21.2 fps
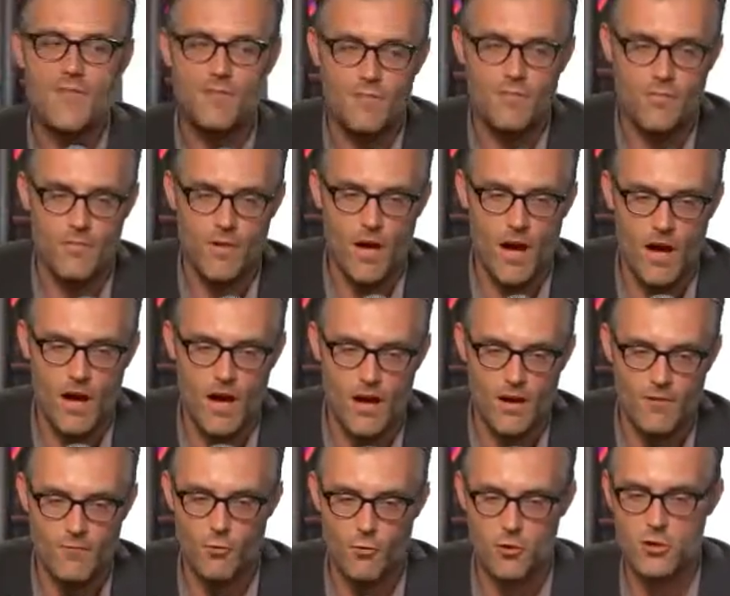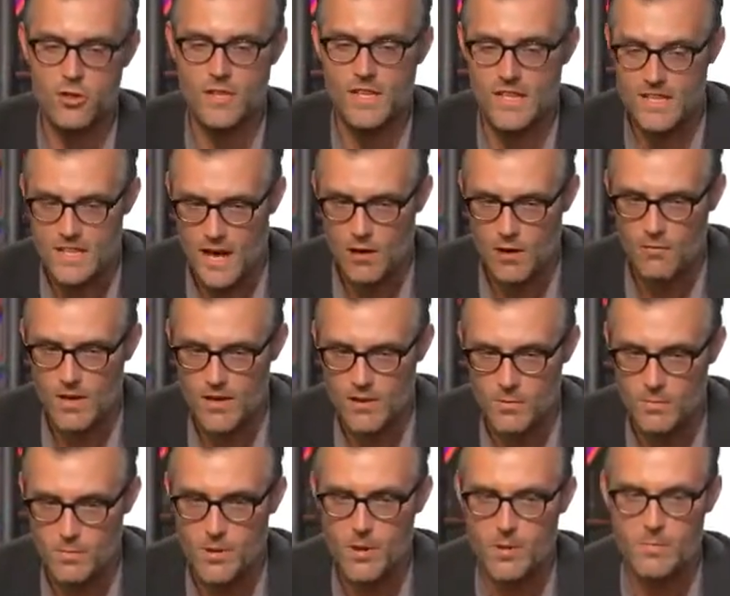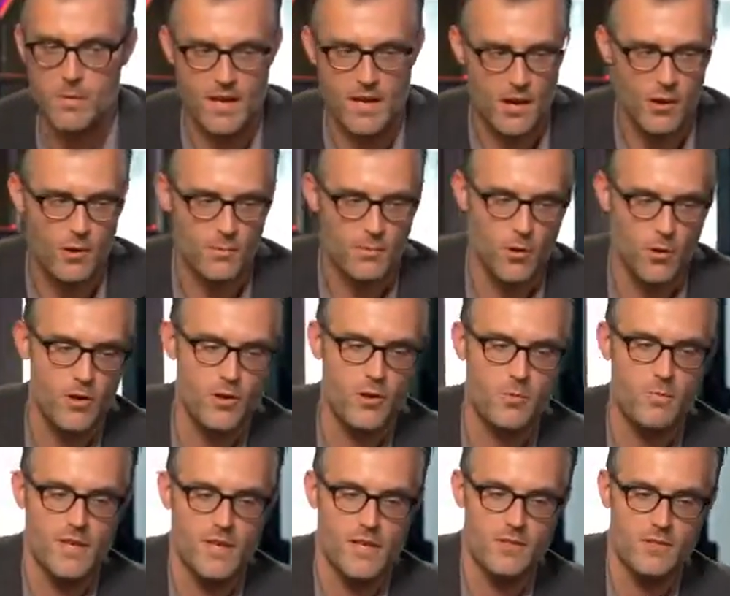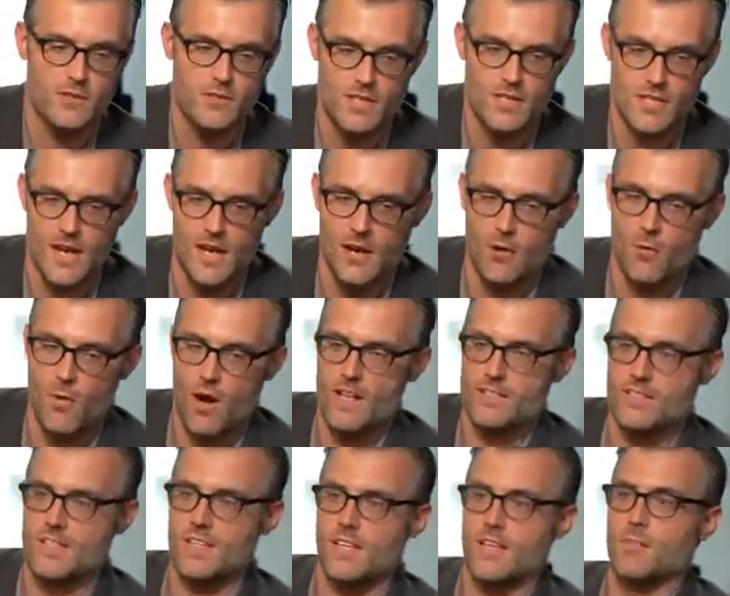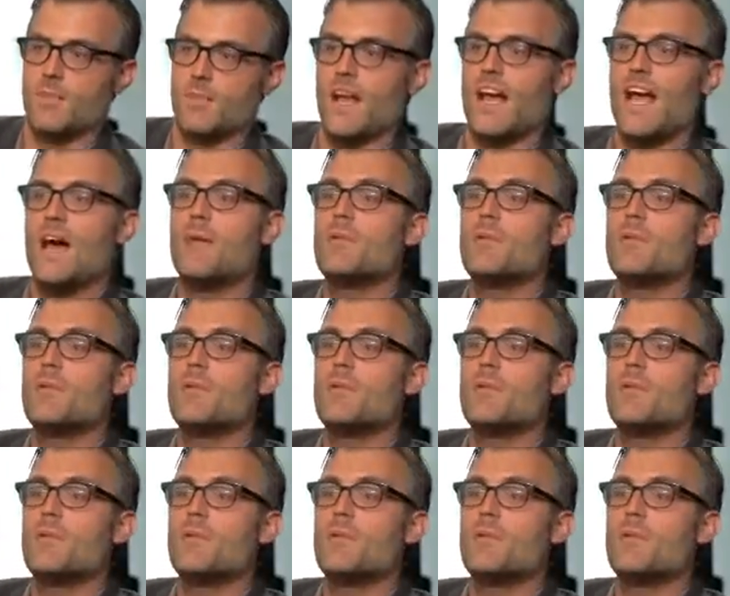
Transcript: have unfortunately not read your book, but now I'm going to because you did ayahuasca in it. But I